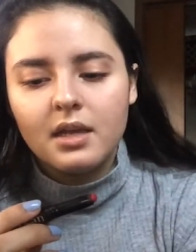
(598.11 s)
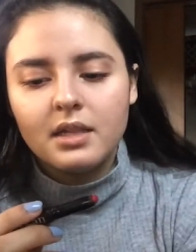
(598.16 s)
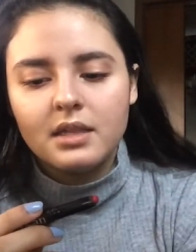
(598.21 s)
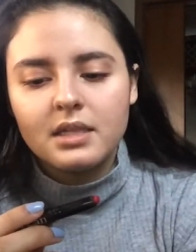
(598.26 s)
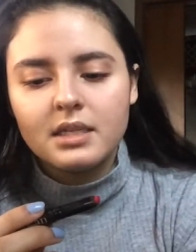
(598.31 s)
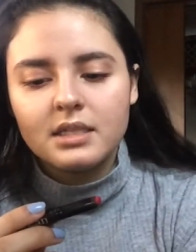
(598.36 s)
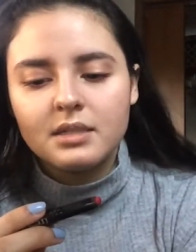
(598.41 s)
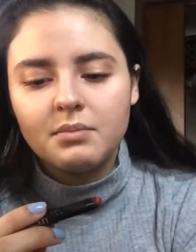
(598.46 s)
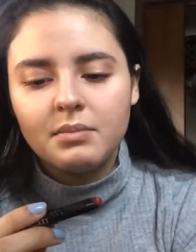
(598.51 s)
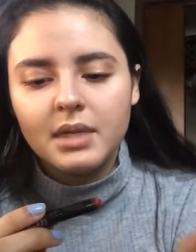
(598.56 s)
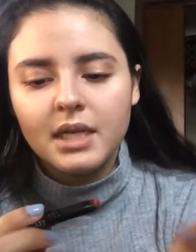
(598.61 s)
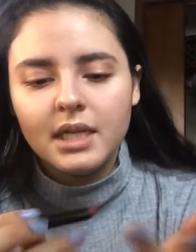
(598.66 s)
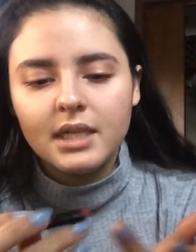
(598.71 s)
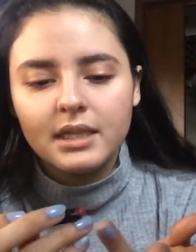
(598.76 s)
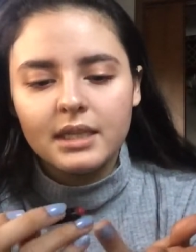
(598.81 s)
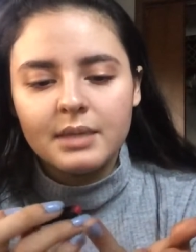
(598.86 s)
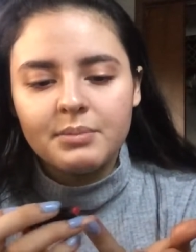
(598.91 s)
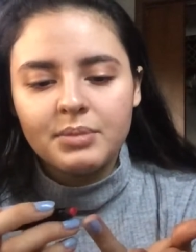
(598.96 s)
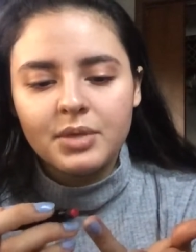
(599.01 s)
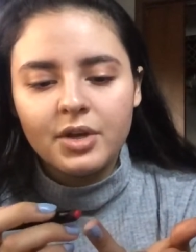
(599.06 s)
this mini
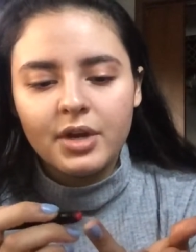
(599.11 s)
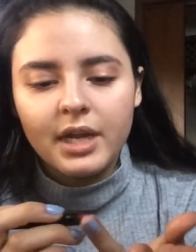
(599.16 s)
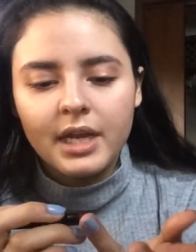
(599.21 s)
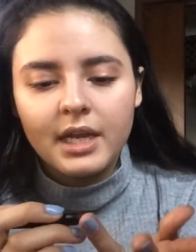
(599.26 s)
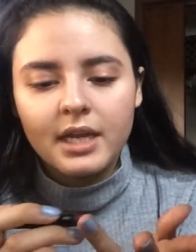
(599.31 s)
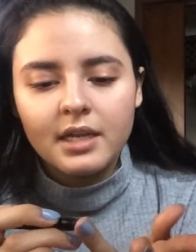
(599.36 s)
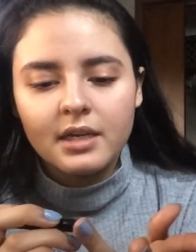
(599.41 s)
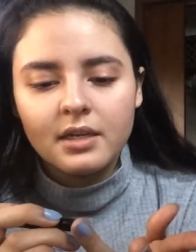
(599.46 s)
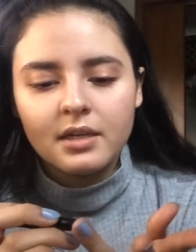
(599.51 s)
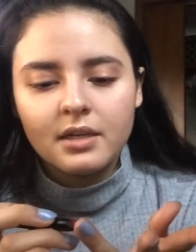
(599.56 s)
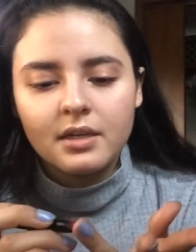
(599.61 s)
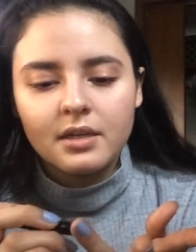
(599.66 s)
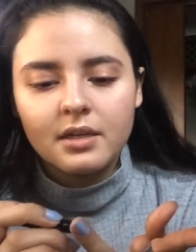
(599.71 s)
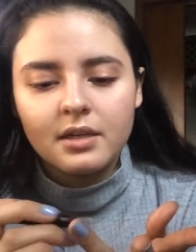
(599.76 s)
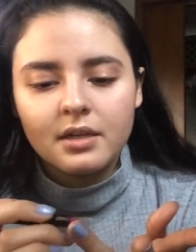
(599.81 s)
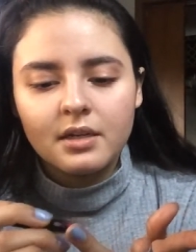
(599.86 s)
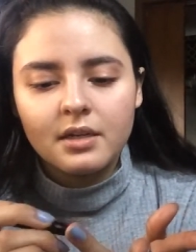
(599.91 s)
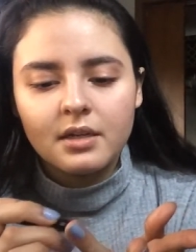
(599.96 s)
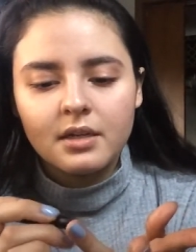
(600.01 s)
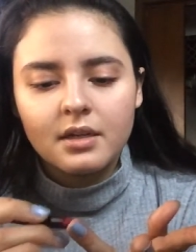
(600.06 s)
lip crayon.
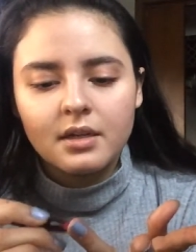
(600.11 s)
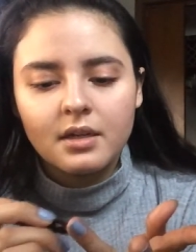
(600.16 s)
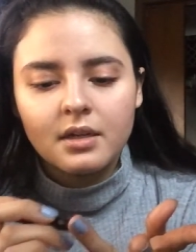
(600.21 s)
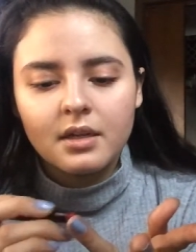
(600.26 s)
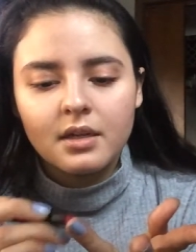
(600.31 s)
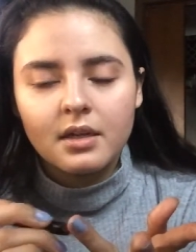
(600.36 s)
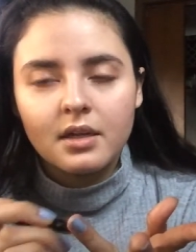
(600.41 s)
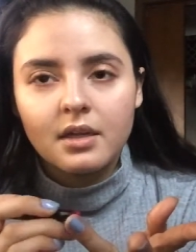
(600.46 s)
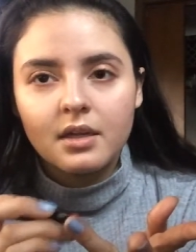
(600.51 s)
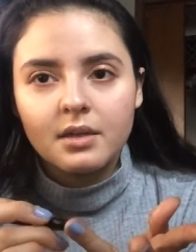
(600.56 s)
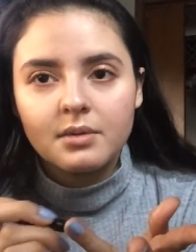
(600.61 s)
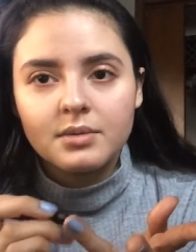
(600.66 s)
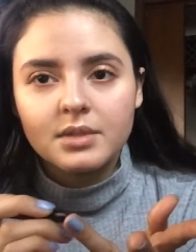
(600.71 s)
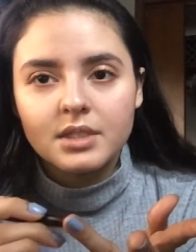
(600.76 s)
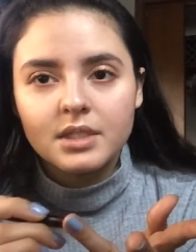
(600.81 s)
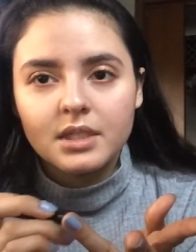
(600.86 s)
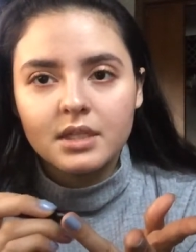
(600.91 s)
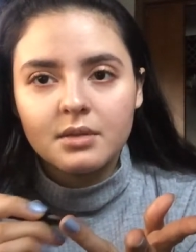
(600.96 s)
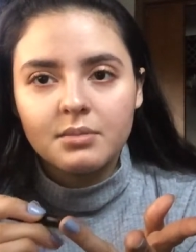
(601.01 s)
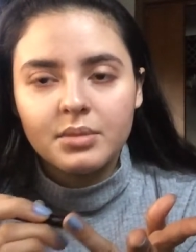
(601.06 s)

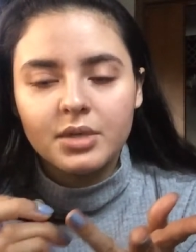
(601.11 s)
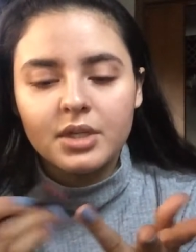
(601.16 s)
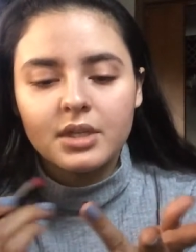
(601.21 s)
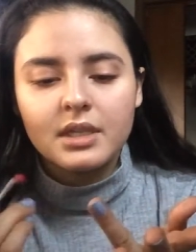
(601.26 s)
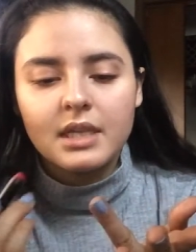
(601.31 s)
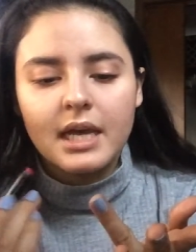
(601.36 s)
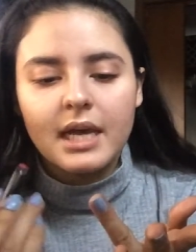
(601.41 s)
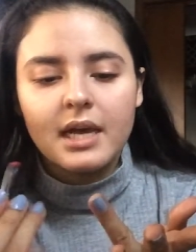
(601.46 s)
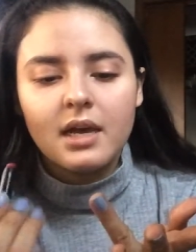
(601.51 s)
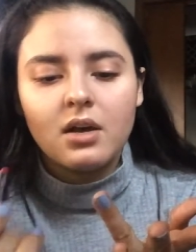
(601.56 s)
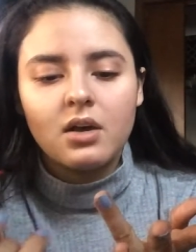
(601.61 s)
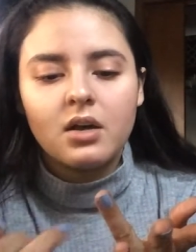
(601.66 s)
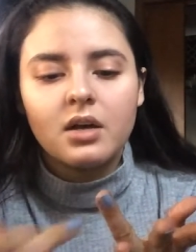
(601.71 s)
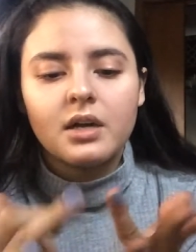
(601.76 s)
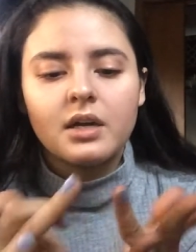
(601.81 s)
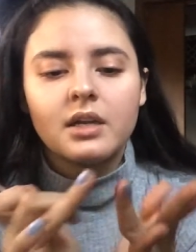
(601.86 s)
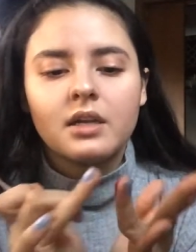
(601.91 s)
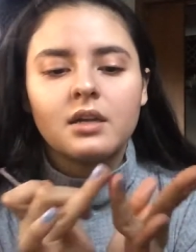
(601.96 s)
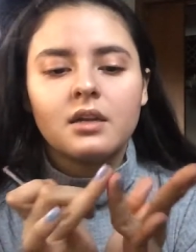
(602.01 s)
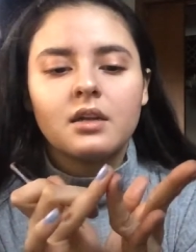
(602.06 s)
just gonna put that
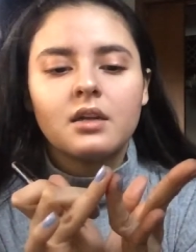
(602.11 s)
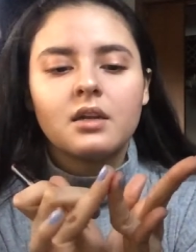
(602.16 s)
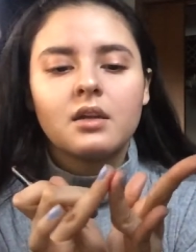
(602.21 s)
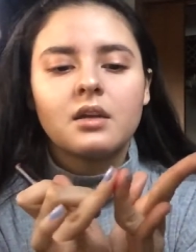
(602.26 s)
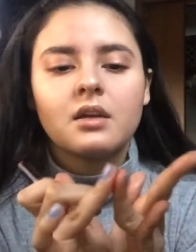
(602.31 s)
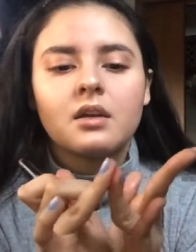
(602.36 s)
on